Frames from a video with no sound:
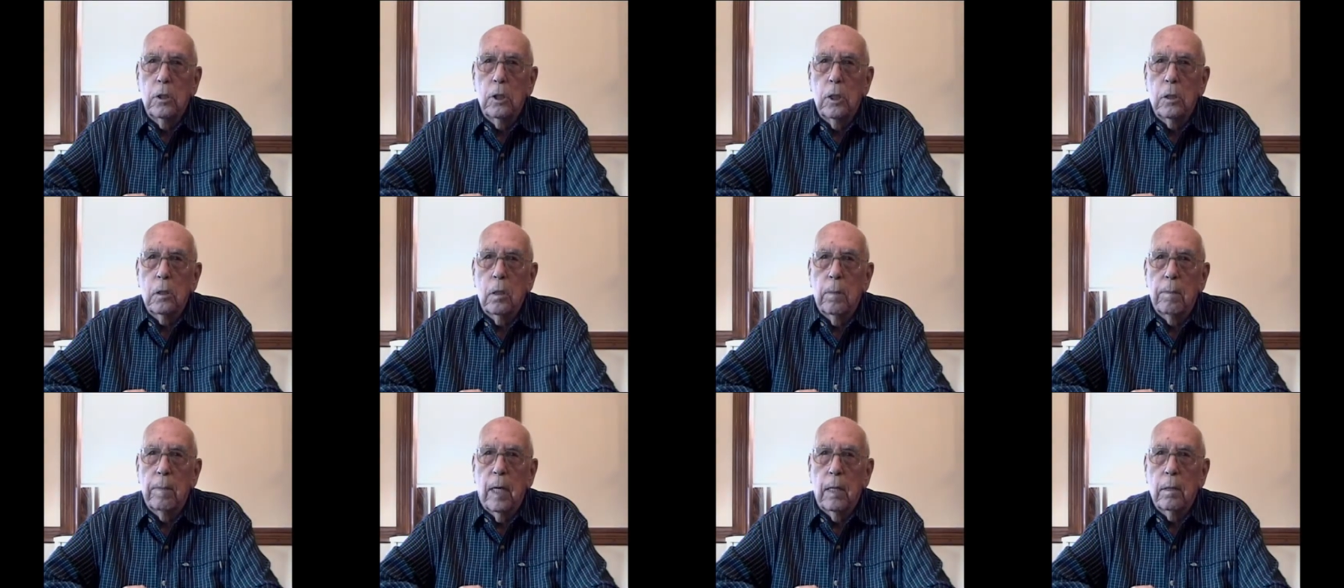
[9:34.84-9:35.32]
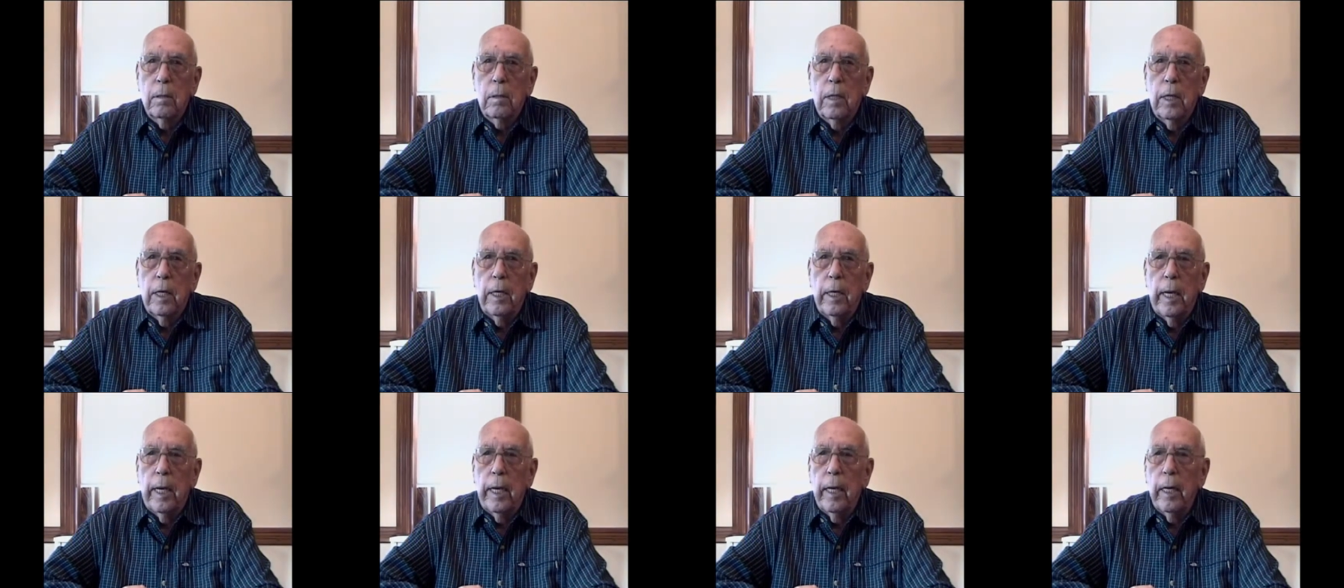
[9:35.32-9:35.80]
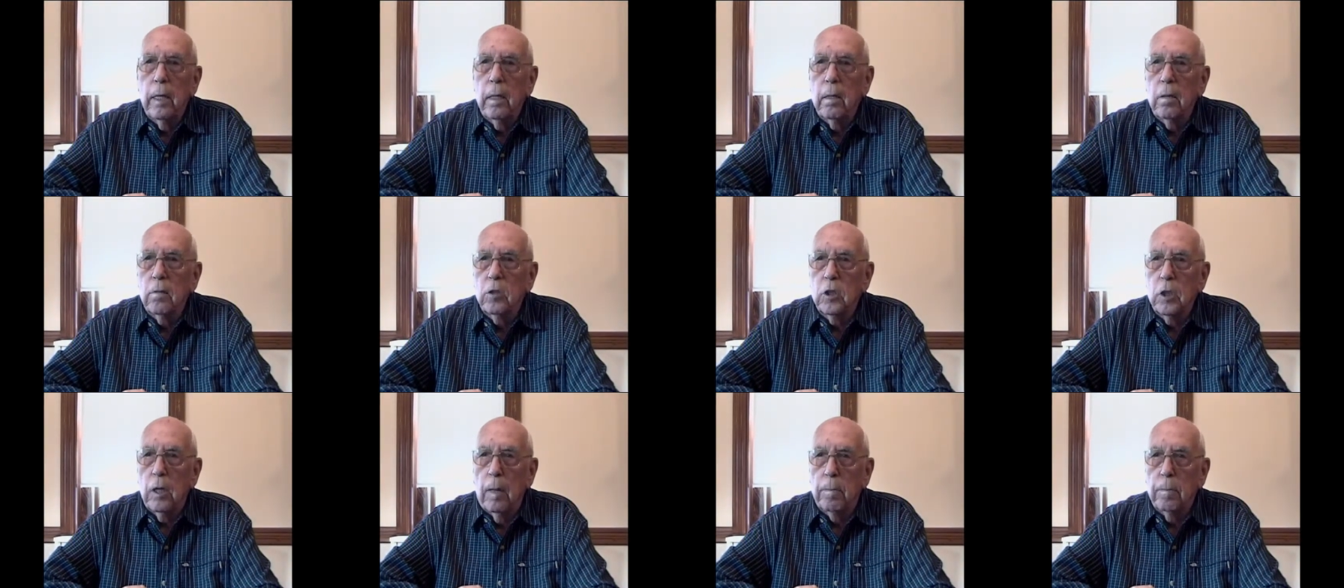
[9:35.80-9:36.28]
just about the end
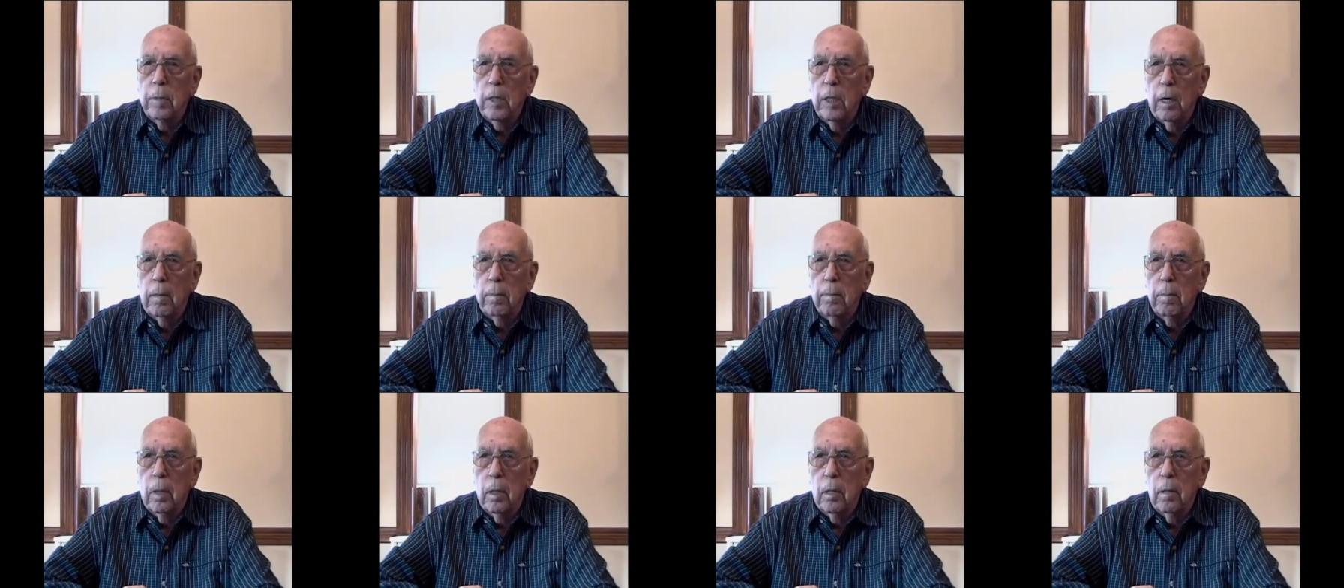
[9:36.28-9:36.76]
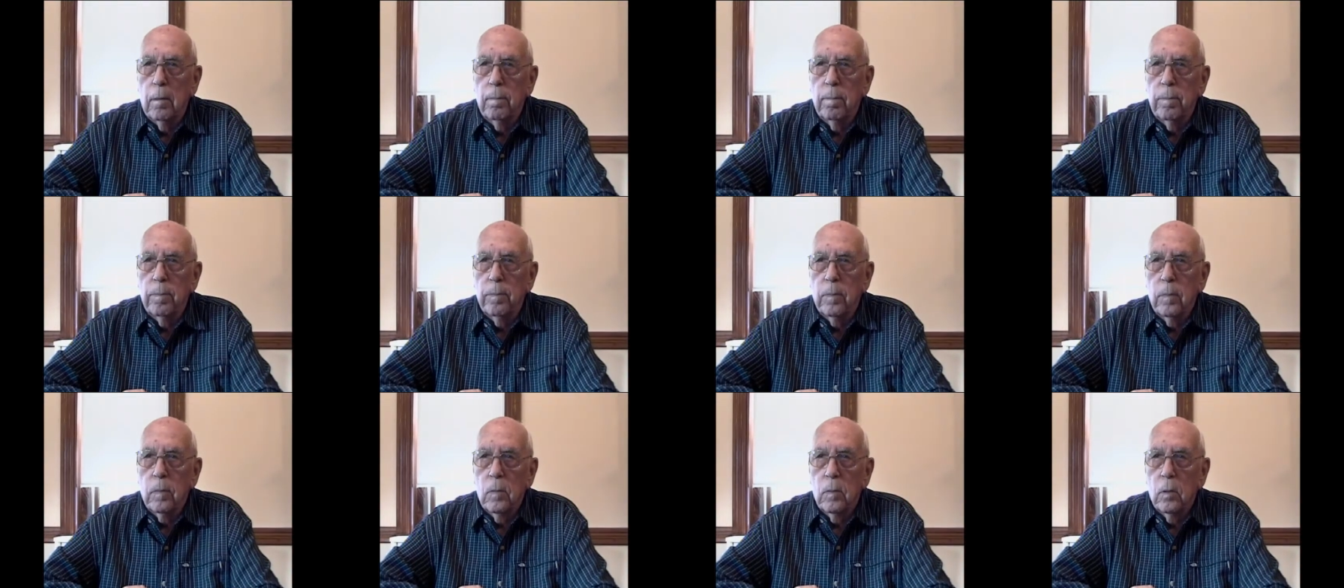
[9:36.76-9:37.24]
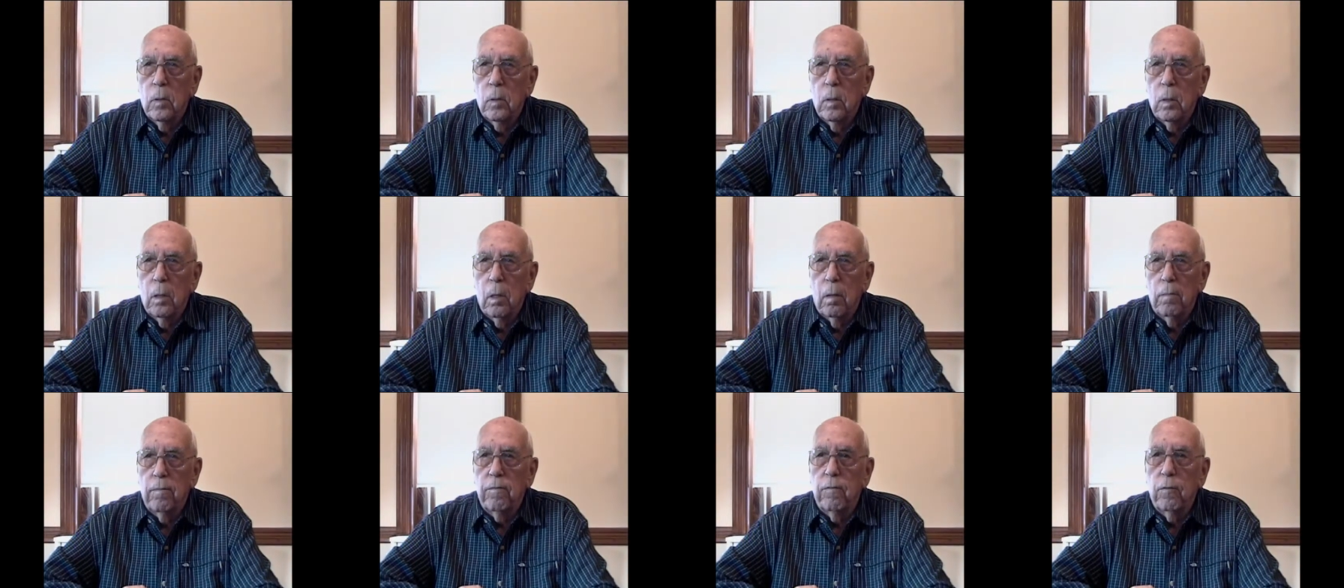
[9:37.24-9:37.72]
of September
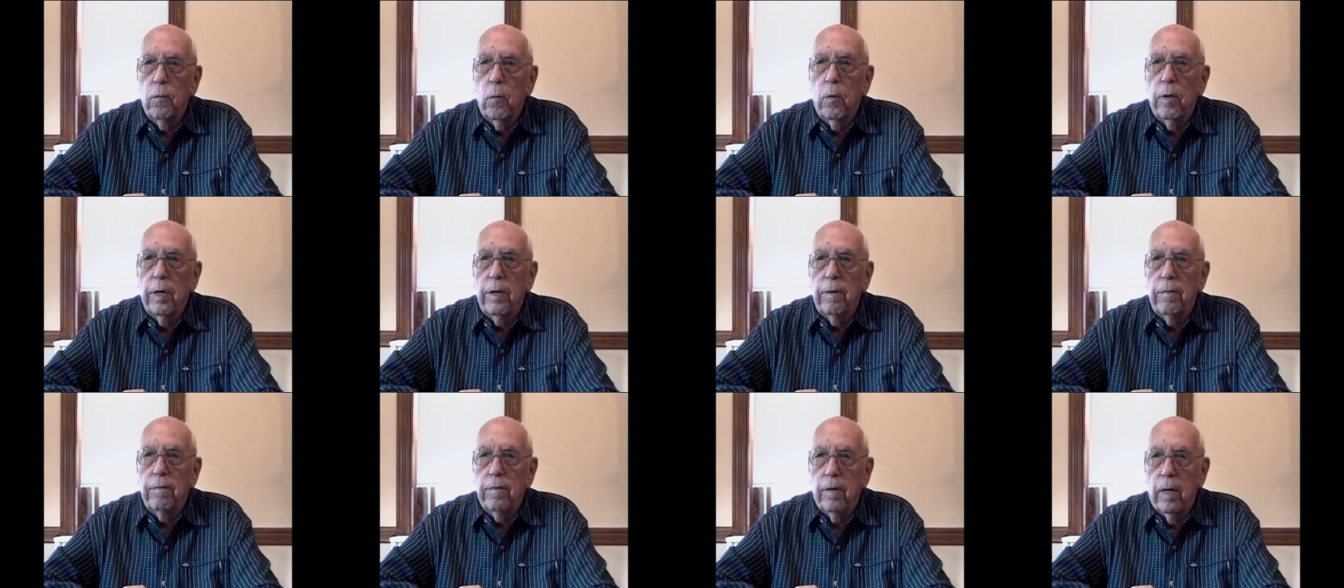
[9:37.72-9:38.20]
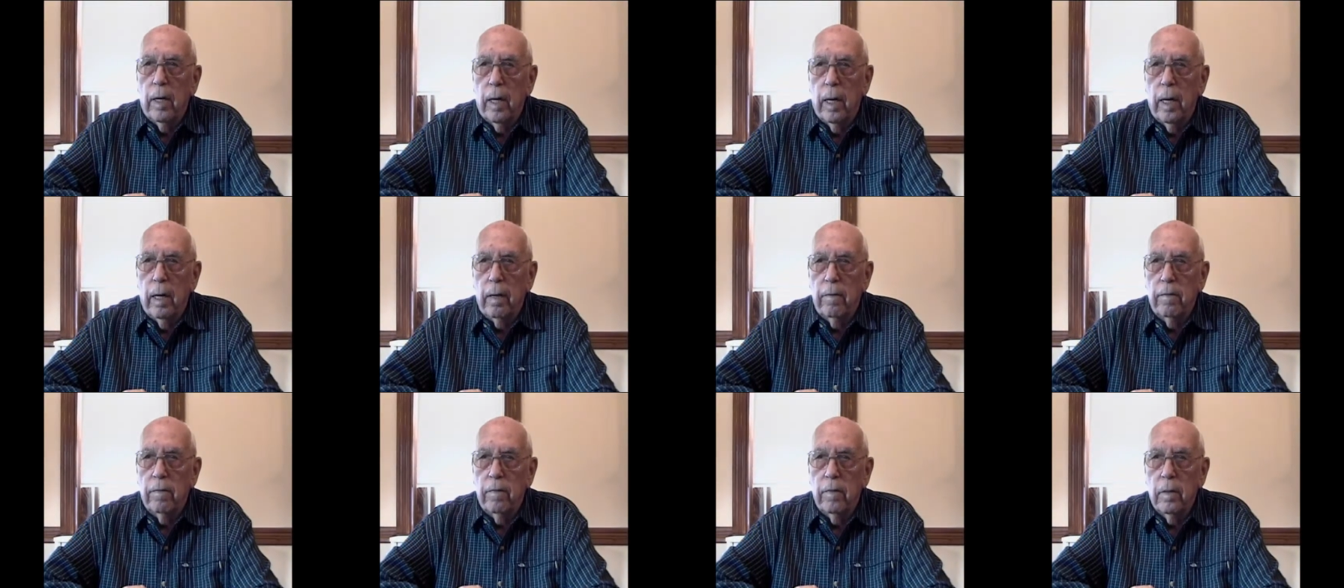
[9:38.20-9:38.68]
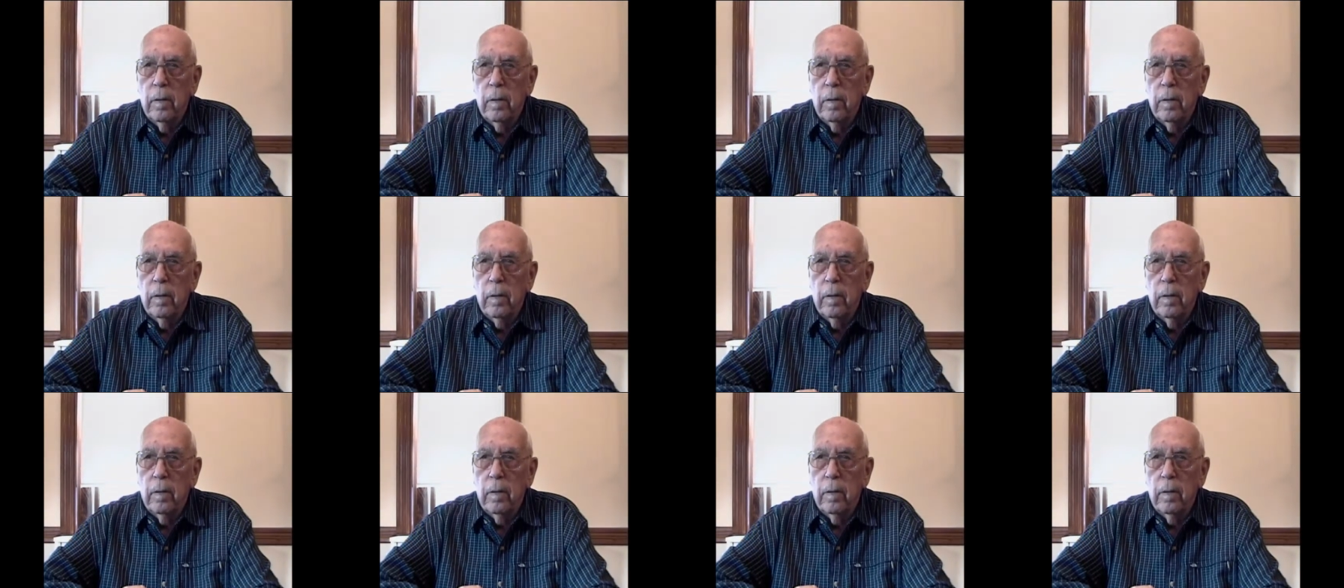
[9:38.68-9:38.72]
of '45.